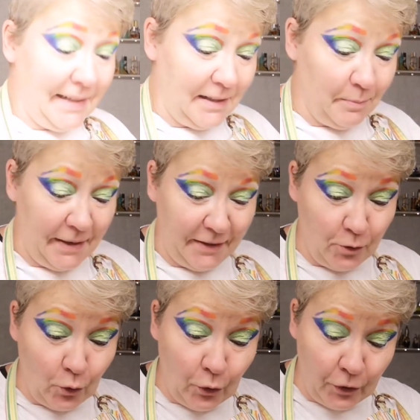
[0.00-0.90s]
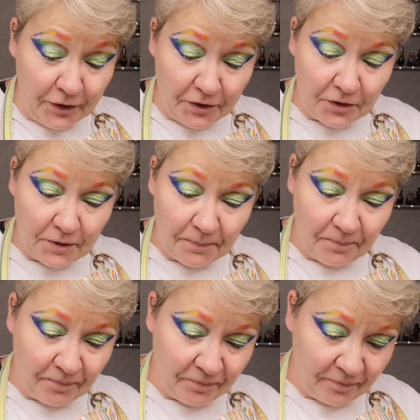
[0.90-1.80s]
cleaned my drawers,
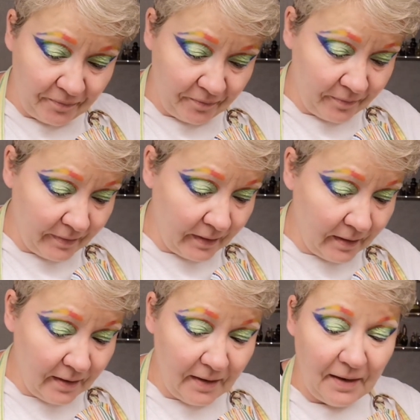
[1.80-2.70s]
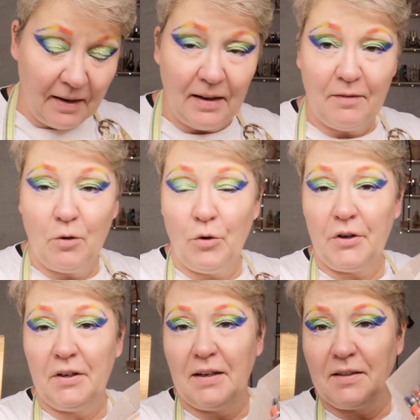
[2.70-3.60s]
I have
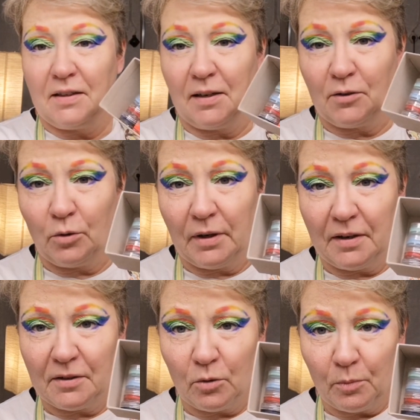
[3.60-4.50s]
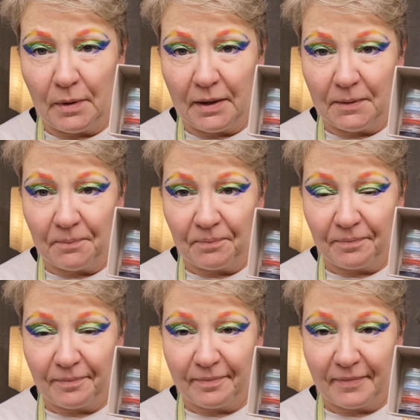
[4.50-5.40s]
organized it. So here's all my
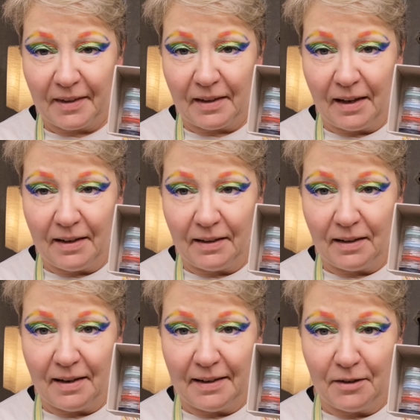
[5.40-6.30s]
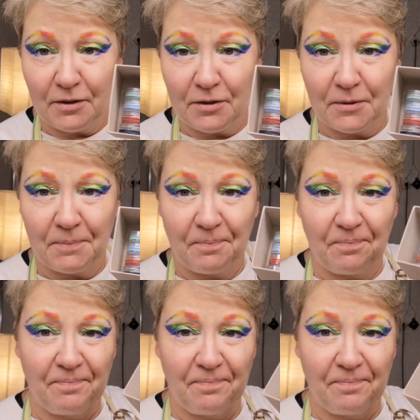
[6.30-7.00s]
Cake It liners.